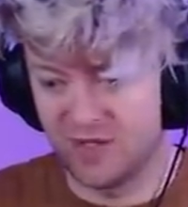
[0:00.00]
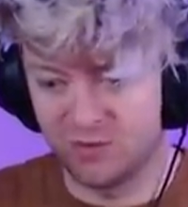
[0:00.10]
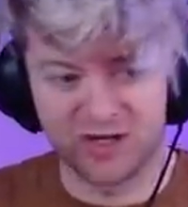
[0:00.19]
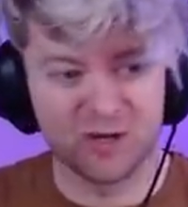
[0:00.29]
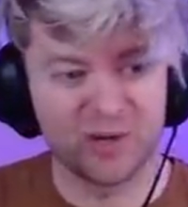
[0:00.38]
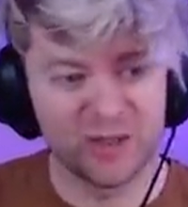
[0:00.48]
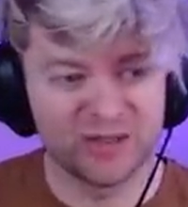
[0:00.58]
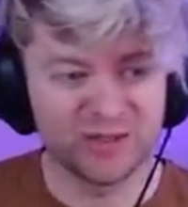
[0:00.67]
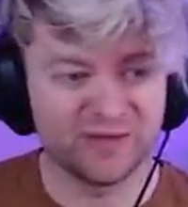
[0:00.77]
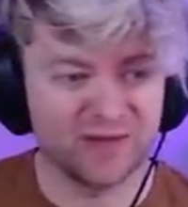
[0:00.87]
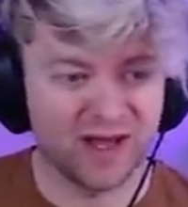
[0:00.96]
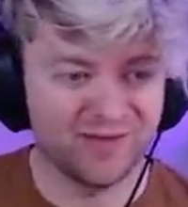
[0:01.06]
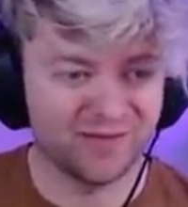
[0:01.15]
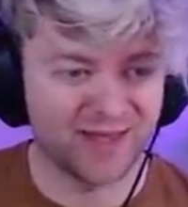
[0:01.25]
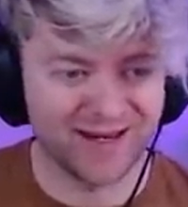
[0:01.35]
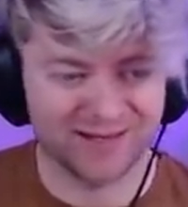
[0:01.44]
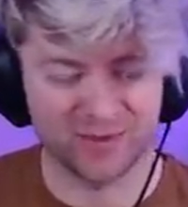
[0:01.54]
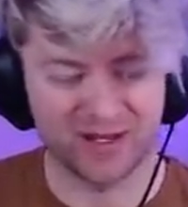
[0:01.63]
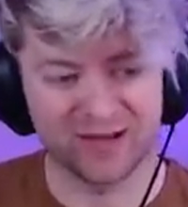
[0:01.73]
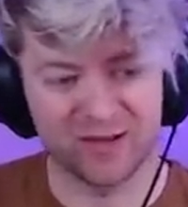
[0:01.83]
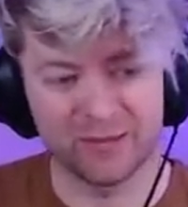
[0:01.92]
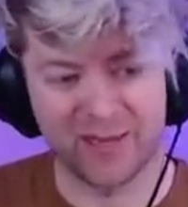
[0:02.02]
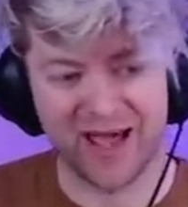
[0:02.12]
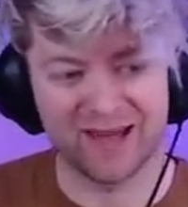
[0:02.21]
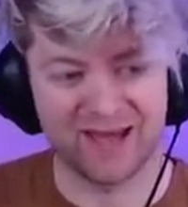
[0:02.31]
Why not pawn to g five? That is what I call a bad